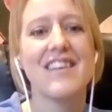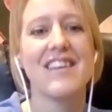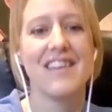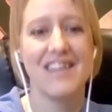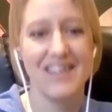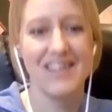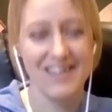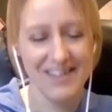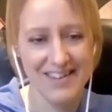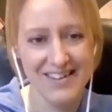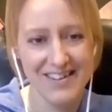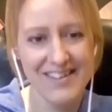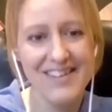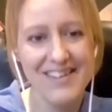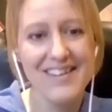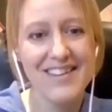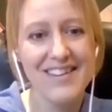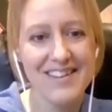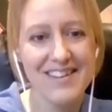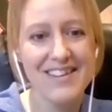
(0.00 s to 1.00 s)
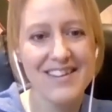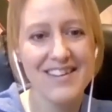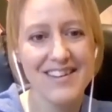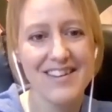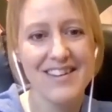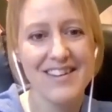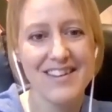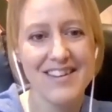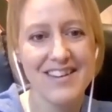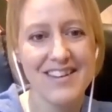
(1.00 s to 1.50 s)

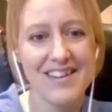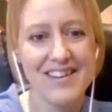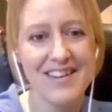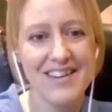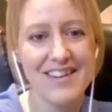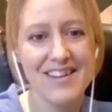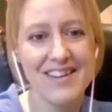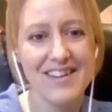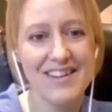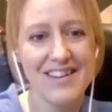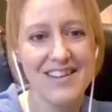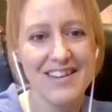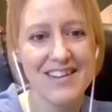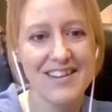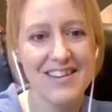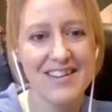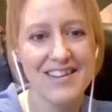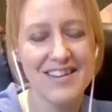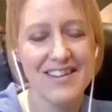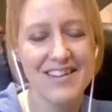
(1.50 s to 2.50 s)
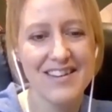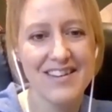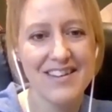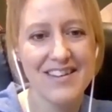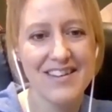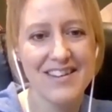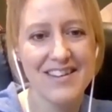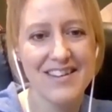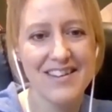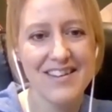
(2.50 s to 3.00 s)

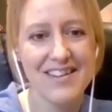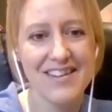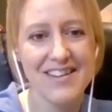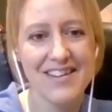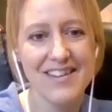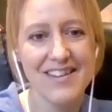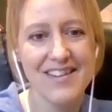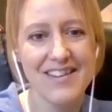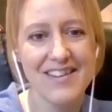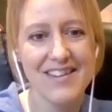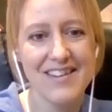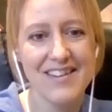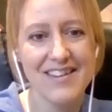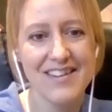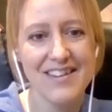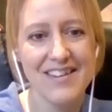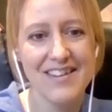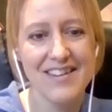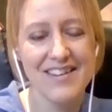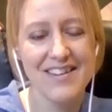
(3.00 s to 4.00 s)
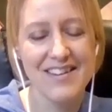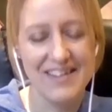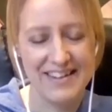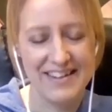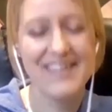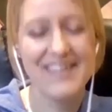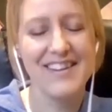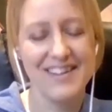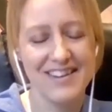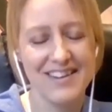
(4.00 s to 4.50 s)

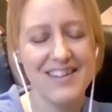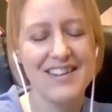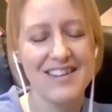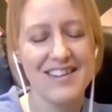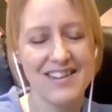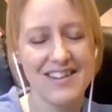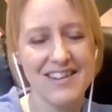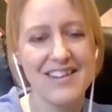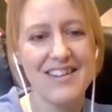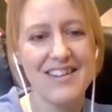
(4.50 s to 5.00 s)
This person isn't speaking.